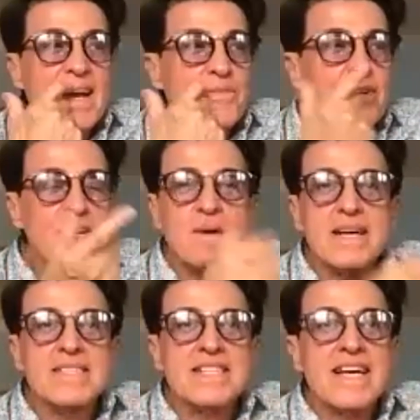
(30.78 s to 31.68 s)
friend of mine
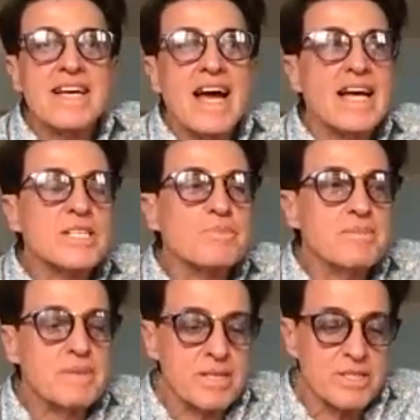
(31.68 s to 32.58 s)
today ask me,
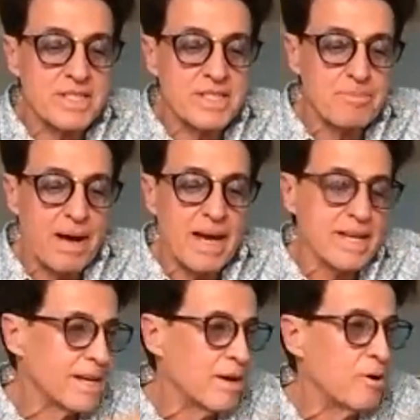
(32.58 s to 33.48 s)
because they're buying
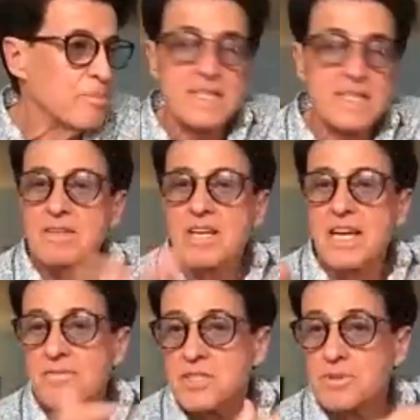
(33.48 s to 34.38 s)
a whole bunch of
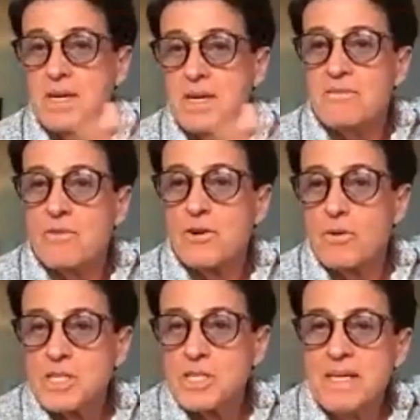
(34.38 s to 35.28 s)
gifts for
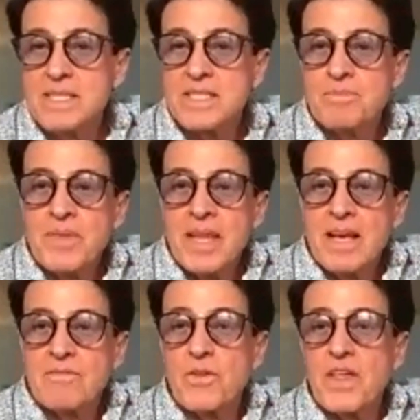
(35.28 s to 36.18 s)
Christmas
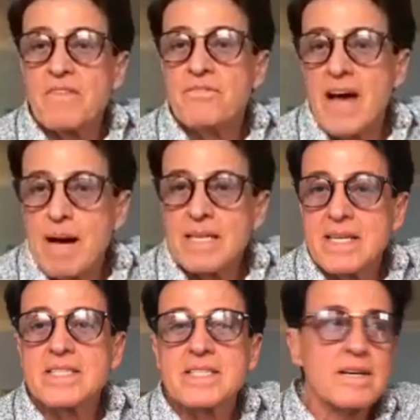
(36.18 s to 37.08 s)
for their
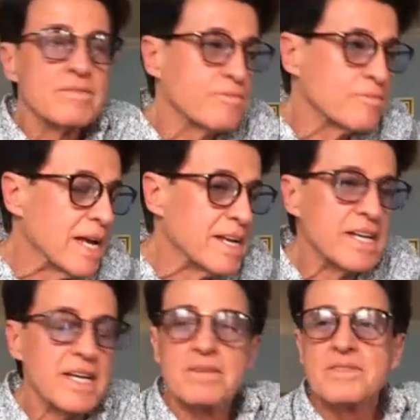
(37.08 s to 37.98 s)
families and
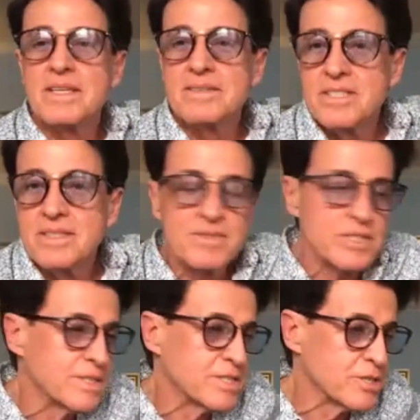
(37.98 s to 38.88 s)
relatives and
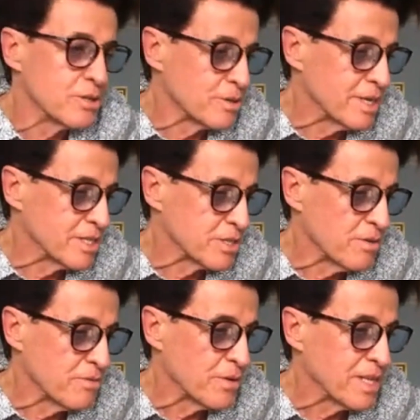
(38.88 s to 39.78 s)
children and so
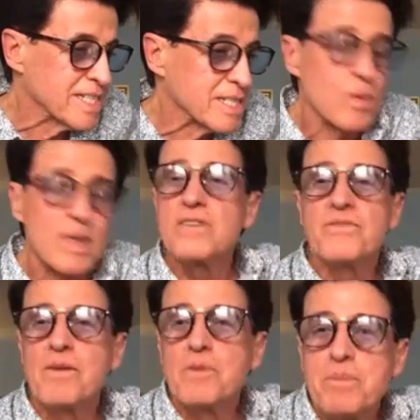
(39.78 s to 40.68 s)
forth. And he says, what's your
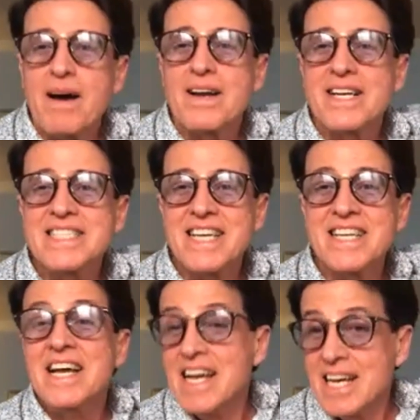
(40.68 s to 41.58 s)
favorite product? I said,
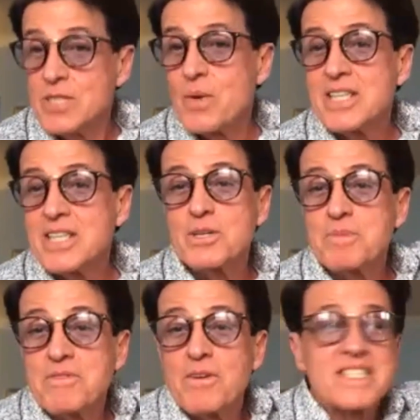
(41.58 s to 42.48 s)
it's what I told you
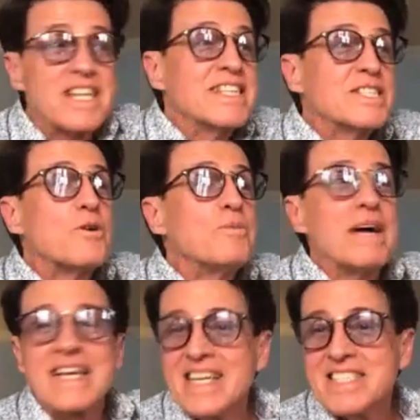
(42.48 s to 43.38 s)
before. I said, these are all my
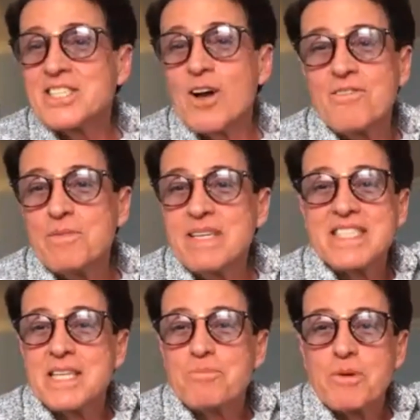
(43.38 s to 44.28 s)
kids. It's hard for me to
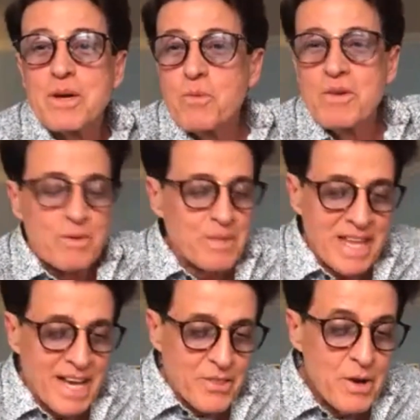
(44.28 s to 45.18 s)
separate one from the
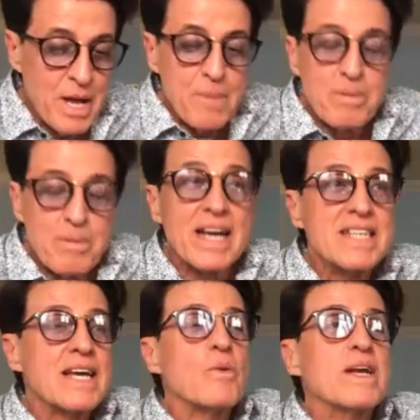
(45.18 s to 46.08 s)
other. But I
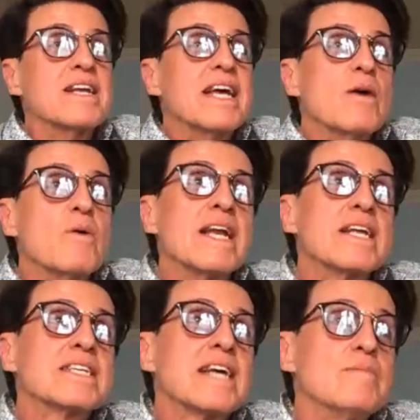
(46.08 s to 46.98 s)
said, when it
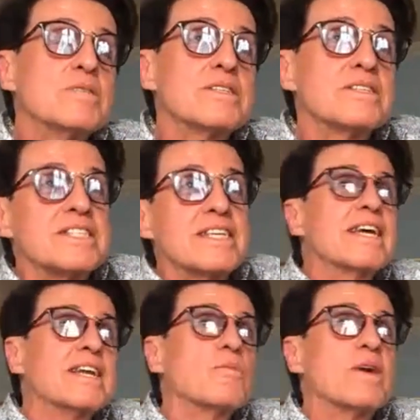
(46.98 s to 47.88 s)
comes to skin
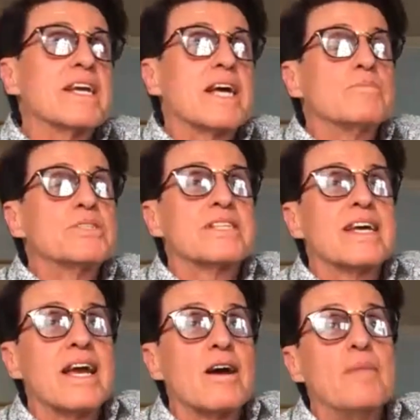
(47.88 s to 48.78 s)
and when it comes to
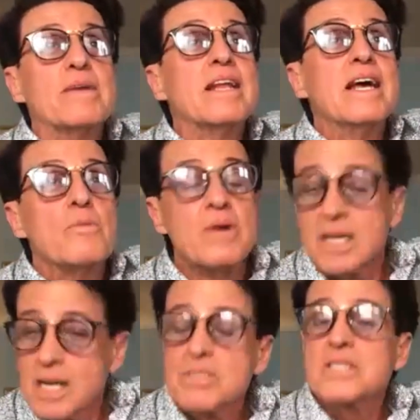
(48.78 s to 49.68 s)
hair, I mean, when it
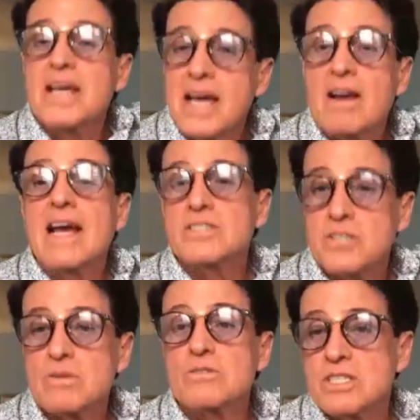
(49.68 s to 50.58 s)
comes to hair
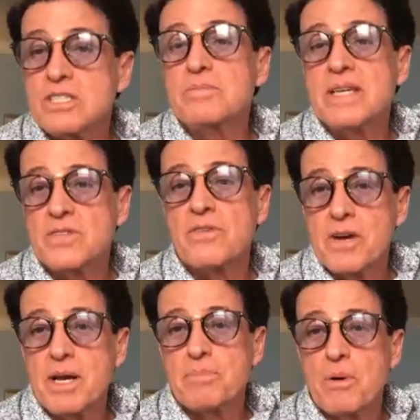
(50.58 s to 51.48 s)
solutions to me is very
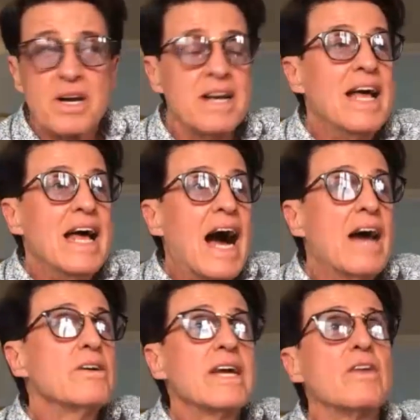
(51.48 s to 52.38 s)
important. I don't
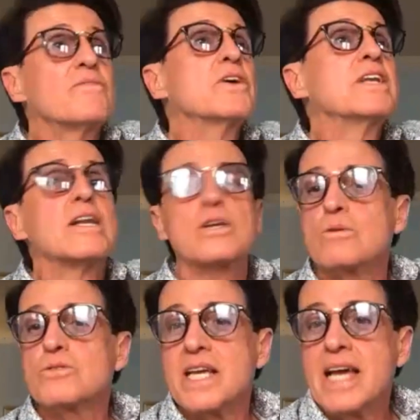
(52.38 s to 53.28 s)
care if you're not
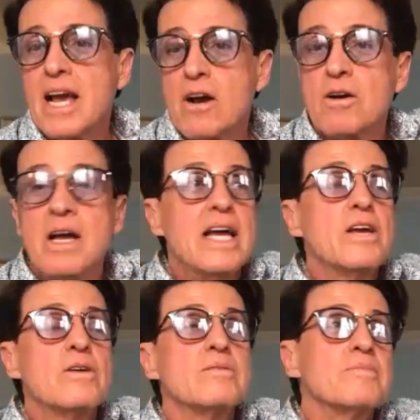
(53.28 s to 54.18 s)
losing hair.
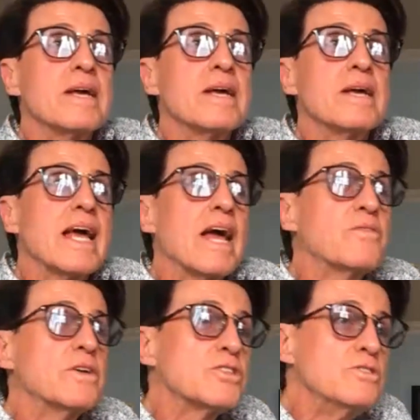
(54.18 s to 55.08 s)
If
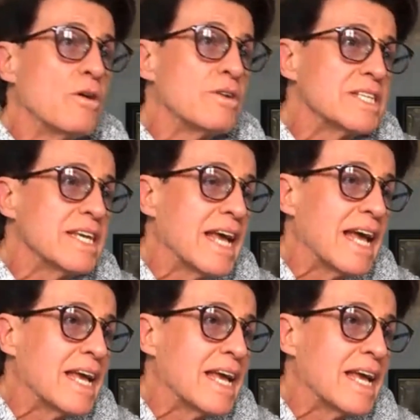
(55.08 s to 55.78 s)
you're noticing,